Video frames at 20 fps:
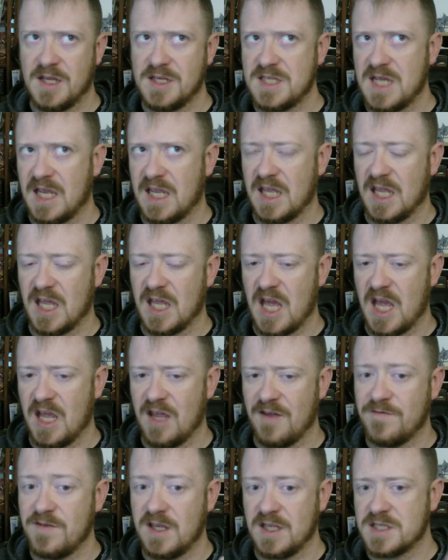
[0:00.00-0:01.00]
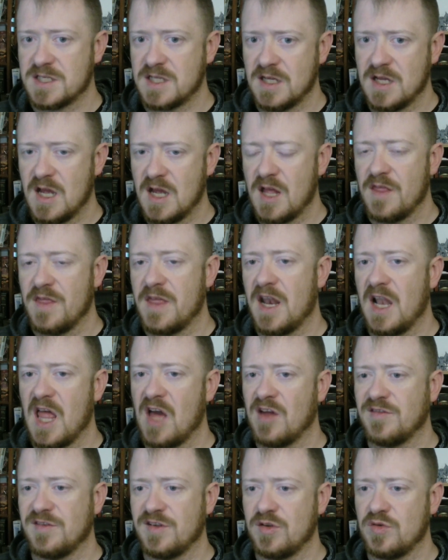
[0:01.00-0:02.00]
taking a feat that
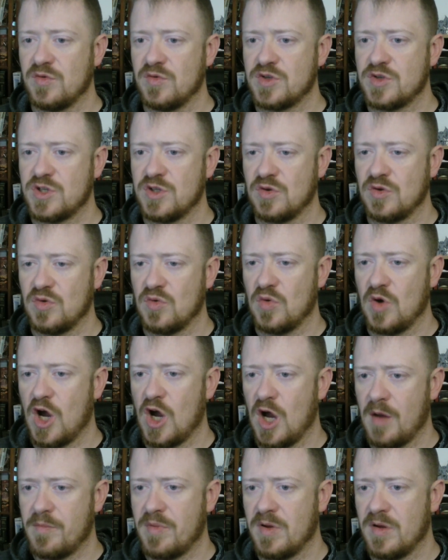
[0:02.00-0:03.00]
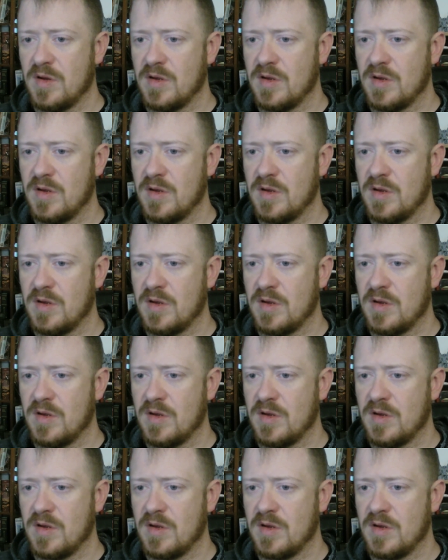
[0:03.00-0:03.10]
allows you to up